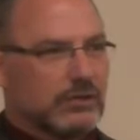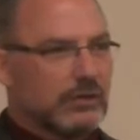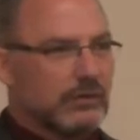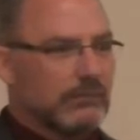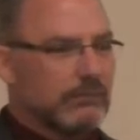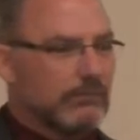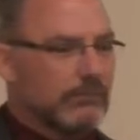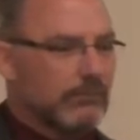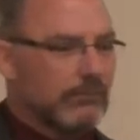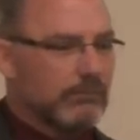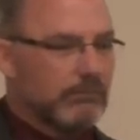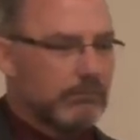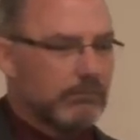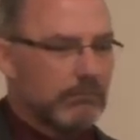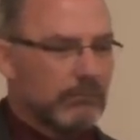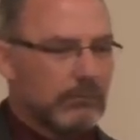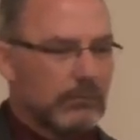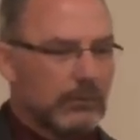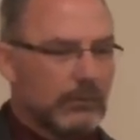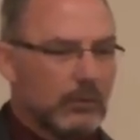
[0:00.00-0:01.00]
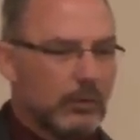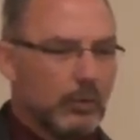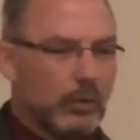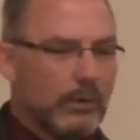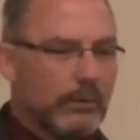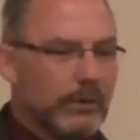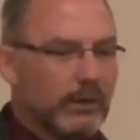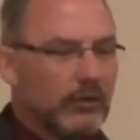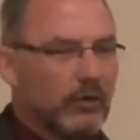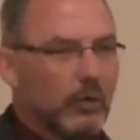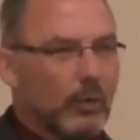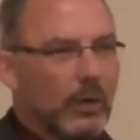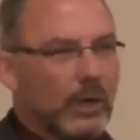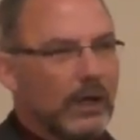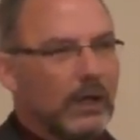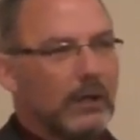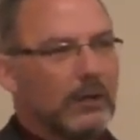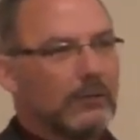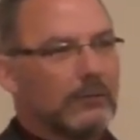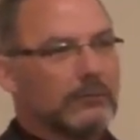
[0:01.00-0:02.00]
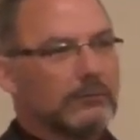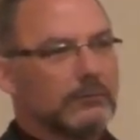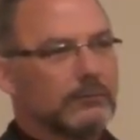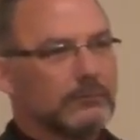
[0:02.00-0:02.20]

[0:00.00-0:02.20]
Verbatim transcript: and the woman at the well?